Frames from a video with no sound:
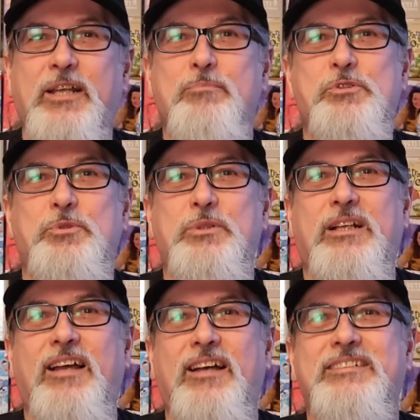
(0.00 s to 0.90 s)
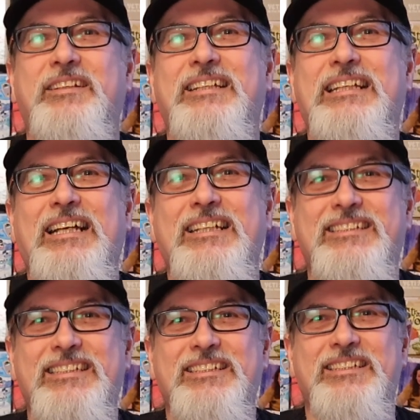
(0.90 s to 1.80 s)
I'm so glad that I
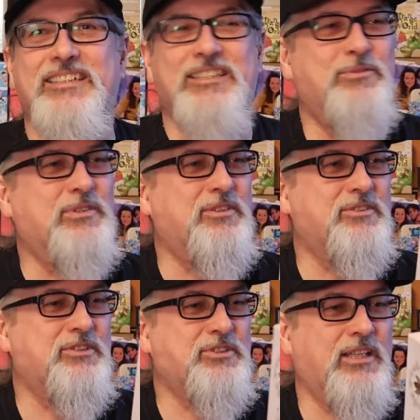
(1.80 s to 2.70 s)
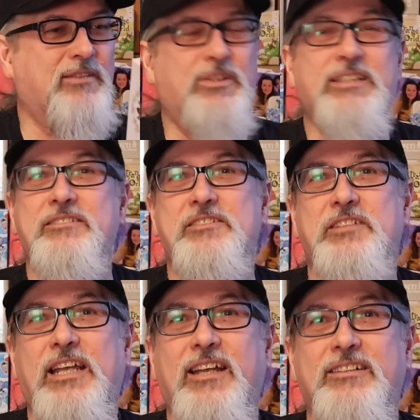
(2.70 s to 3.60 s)
didn't leave it on the shelf, and
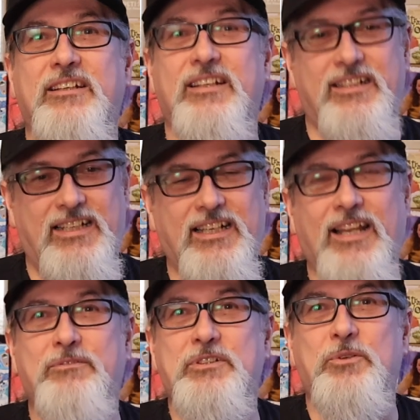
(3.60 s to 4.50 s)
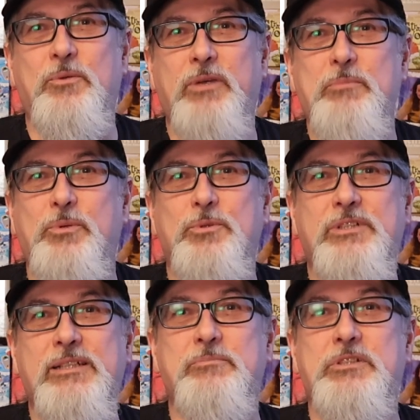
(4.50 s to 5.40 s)
instead I left it on my board
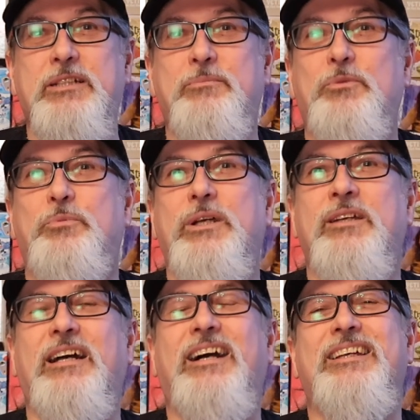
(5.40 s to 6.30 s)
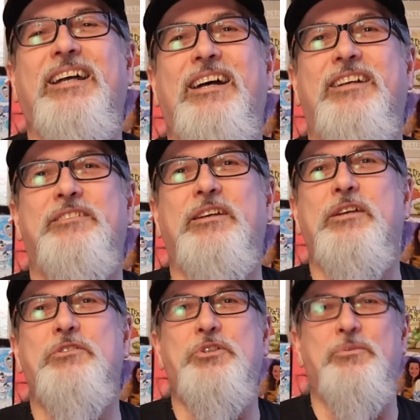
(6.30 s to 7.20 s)
game table where I had
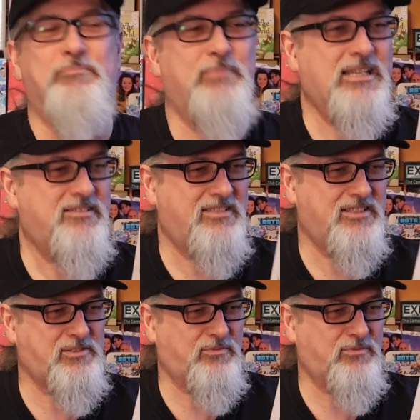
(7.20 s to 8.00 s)
tremendous